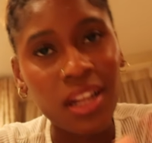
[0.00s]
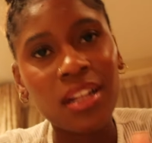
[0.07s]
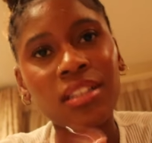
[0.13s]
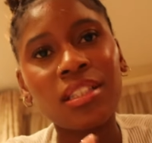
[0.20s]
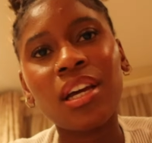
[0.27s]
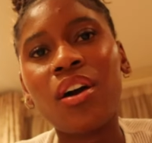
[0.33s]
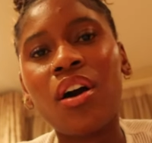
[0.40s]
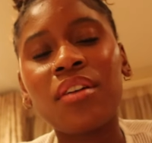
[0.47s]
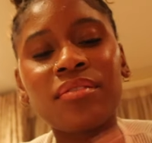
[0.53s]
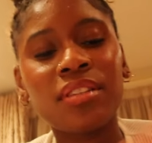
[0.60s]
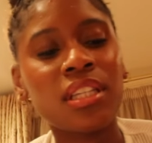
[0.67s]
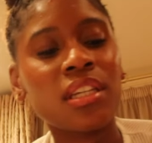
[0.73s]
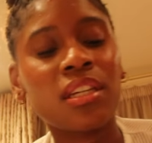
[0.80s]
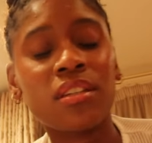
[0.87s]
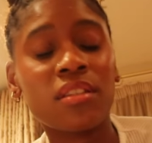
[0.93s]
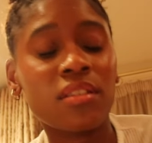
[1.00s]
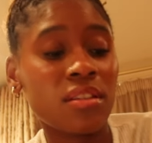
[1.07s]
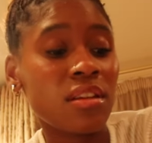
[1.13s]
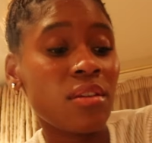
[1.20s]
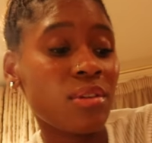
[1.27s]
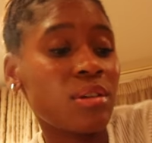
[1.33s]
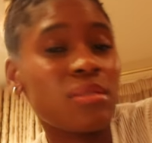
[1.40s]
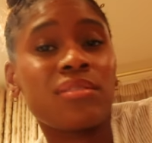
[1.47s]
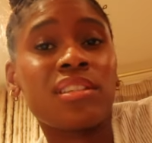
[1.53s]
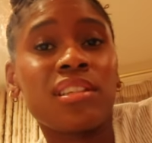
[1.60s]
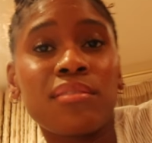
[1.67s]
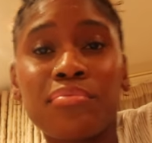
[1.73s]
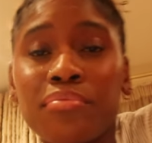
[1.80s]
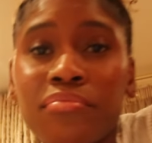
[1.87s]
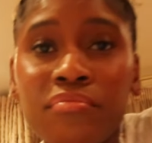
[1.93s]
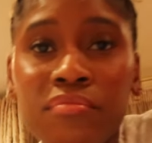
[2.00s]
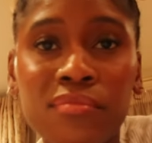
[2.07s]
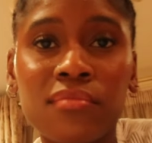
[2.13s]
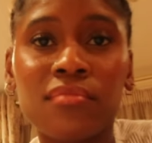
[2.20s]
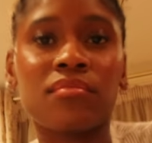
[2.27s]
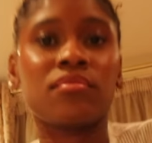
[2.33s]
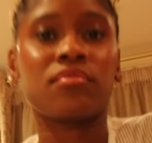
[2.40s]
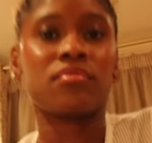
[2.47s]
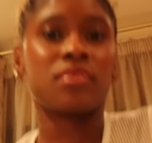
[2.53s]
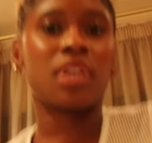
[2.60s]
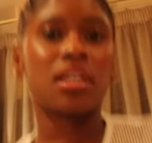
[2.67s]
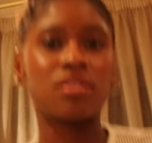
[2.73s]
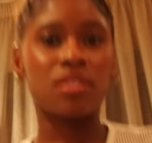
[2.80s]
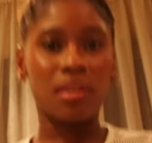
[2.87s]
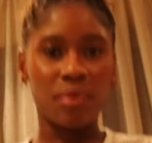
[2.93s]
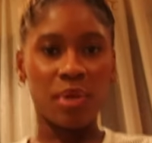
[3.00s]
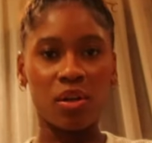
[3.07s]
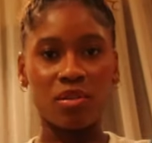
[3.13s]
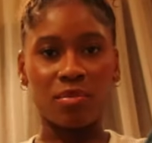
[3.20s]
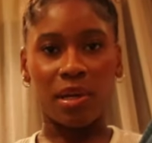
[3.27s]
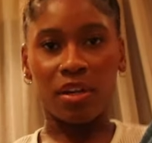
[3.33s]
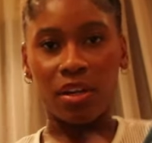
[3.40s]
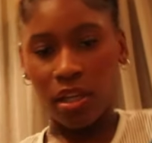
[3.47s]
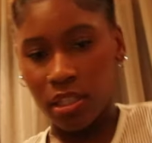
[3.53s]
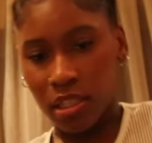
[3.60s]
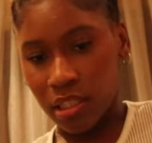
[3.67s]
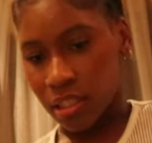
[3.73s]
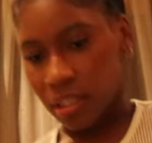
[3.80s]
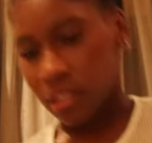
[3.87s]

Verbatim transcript: It's like half six. I wanna go sleep. Actually, let me close my curtains